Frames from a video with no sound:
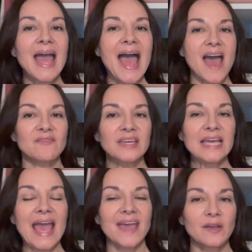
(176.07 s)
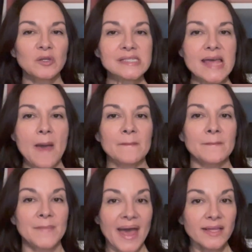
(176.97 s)
having hangers that
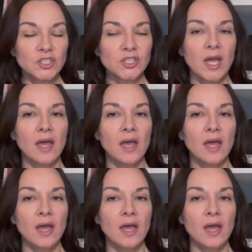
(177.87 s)
match,